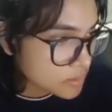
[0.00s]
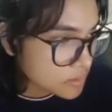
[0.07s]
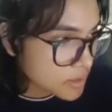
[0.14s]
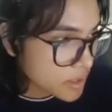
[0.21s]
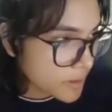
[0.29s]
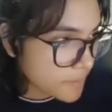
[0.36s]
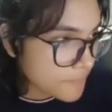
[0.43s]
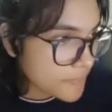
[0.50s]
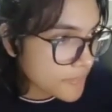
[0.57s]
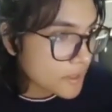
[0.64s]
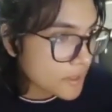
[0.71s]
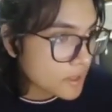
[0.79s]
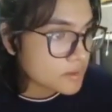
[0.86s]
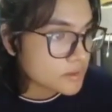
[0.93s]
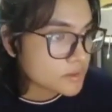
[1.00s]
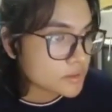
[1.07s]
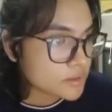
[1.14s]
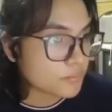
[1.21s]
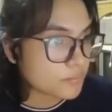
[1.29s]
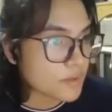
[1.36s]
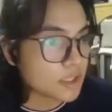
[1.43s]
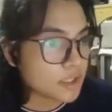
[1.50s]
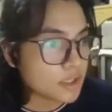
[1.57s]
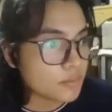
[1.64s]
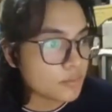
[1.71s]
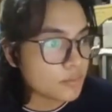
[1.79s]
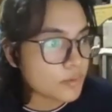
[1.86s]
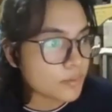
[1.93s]
Yeah. So basically,
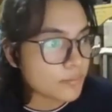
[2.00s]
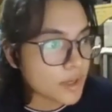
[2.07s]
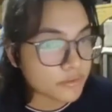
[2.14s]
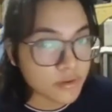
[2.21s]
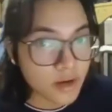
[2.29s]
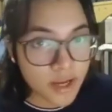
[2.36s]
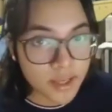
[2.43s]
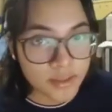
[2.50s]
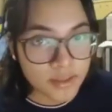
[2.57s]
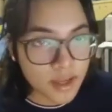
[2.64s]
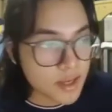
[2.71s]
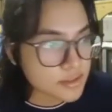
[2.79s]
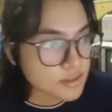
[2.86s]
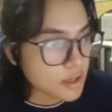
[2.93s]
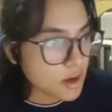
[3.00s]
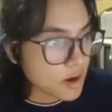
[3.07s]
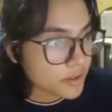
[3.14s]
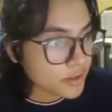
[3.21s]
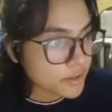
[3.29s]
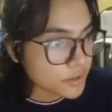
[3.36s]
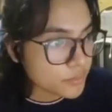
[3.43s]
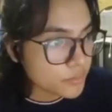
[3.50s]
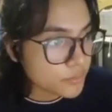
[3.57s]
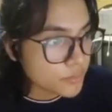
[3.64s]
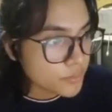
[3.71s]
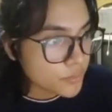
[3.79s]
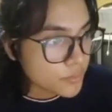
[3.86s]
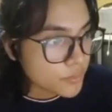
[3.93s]
we make the right as our new
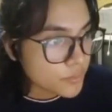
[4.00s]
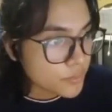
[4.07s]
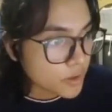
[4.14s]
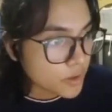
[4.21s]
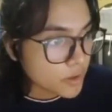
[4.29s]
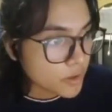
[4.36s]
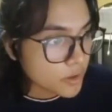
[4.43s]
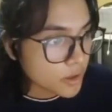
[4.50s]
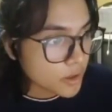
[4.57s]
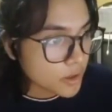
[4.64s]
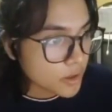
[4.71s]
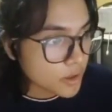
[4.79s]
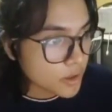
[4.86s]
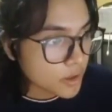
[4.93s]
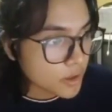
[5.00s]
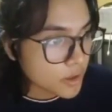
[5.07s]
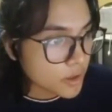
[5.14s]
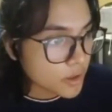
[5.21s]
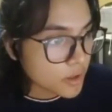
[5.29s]
LVR.